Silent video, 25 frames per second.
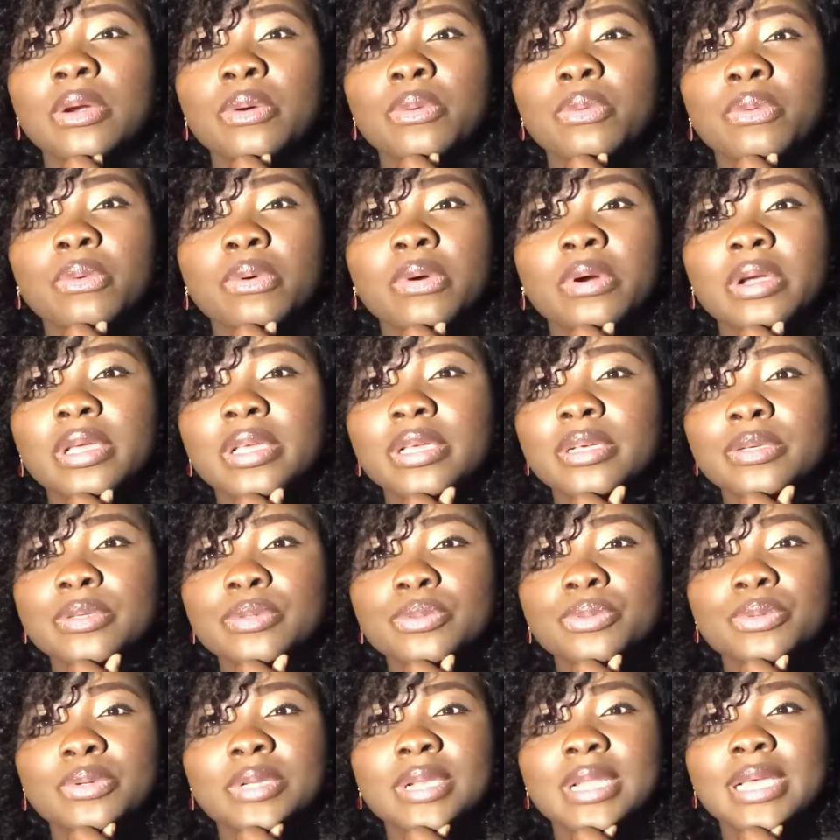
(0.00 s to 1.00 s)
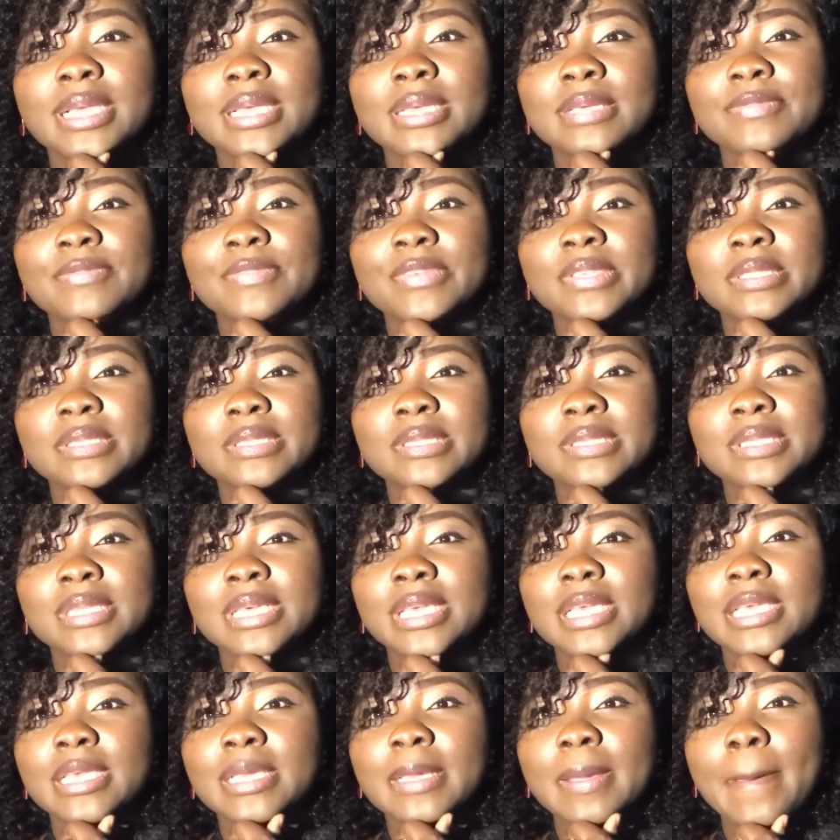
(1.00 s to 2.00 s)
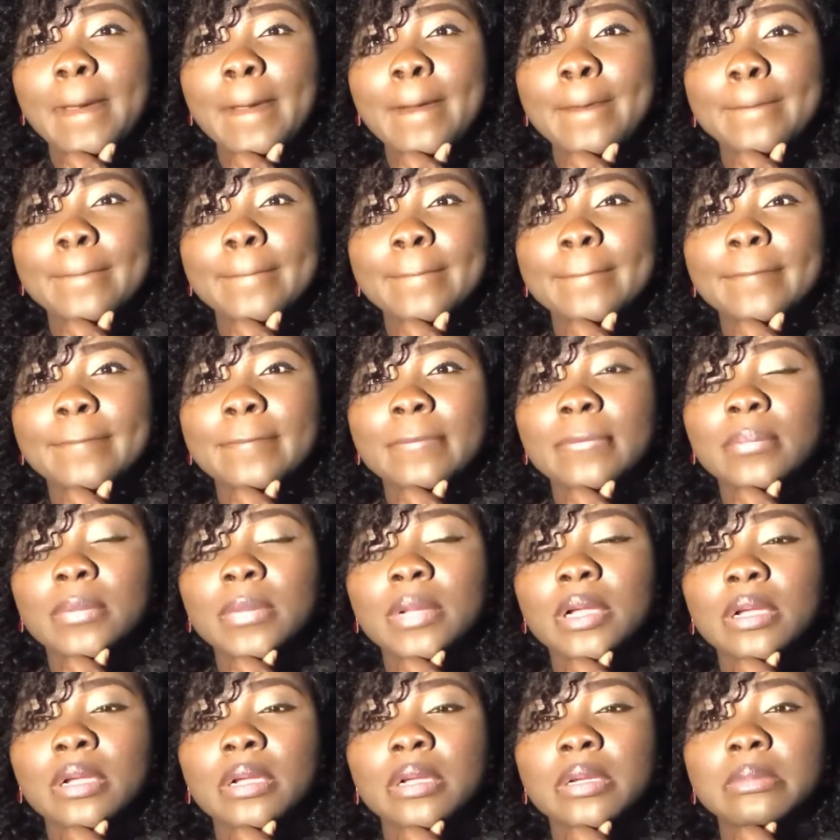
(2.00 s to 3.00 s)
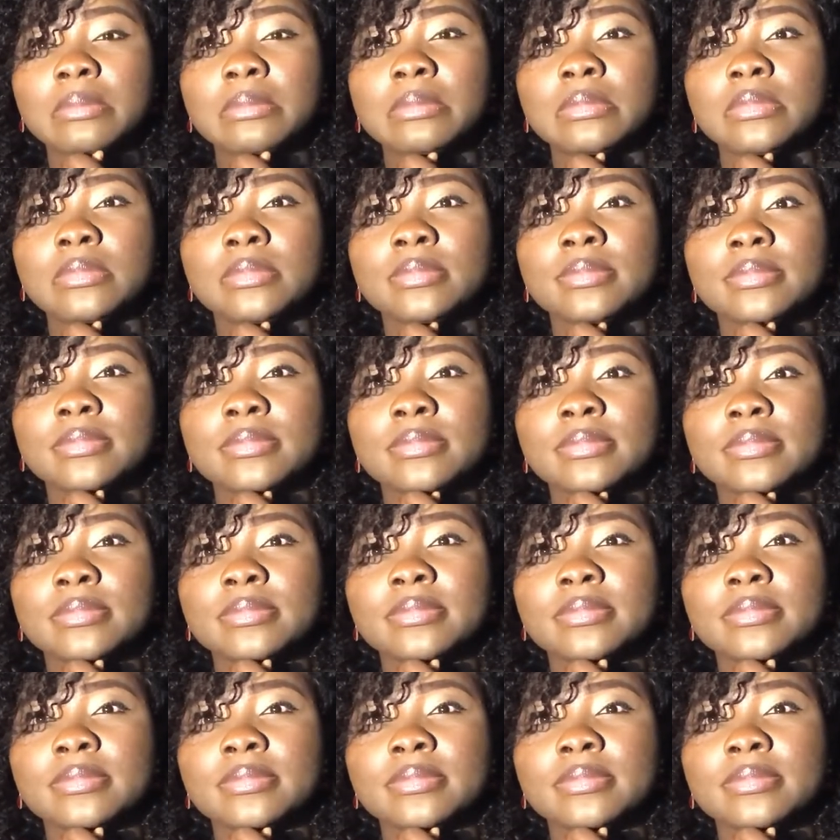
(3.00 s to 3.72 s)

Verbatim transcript: what else will I even say? Um,